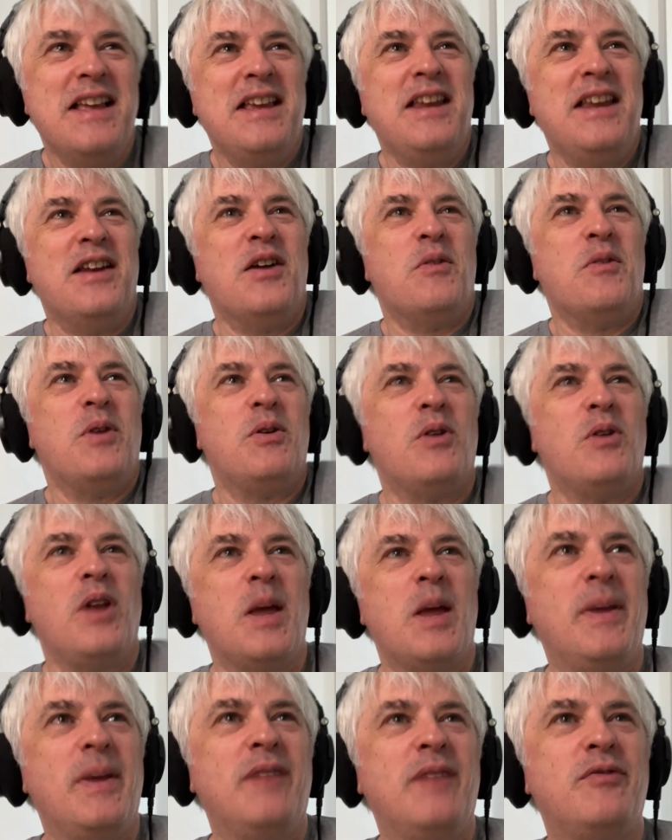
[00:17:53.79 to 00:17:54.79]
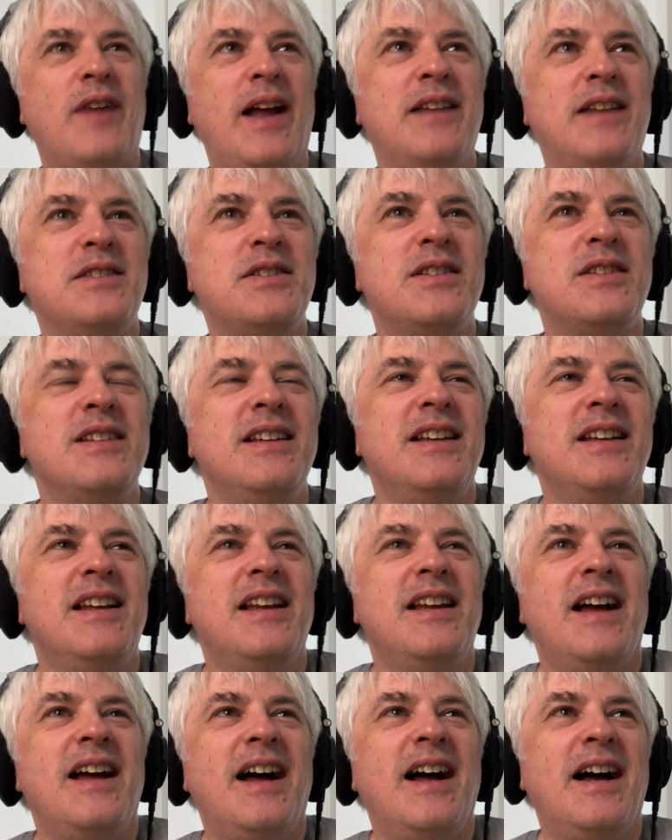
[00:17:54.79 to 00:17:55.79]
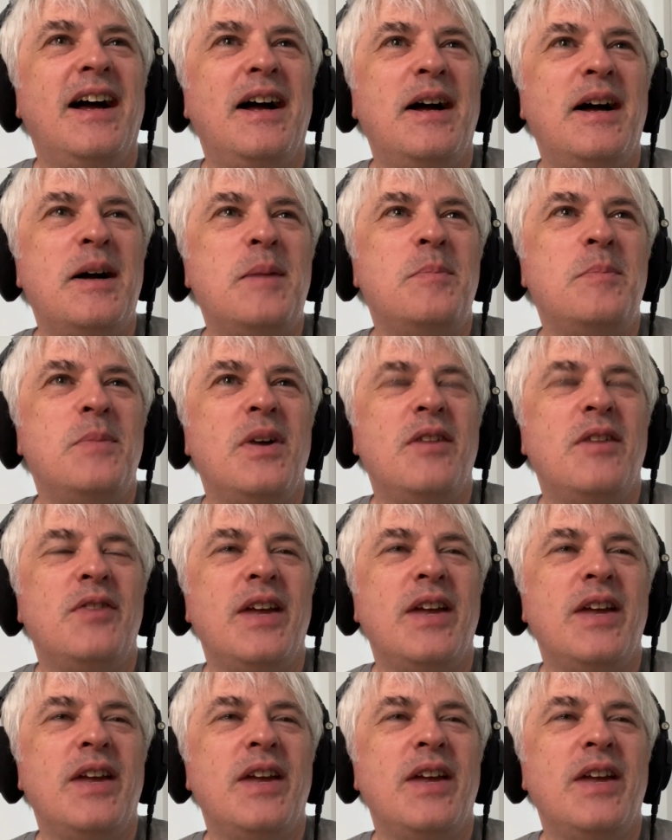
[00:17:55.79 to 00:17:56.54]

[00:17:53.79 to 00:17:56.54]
We were all big fans of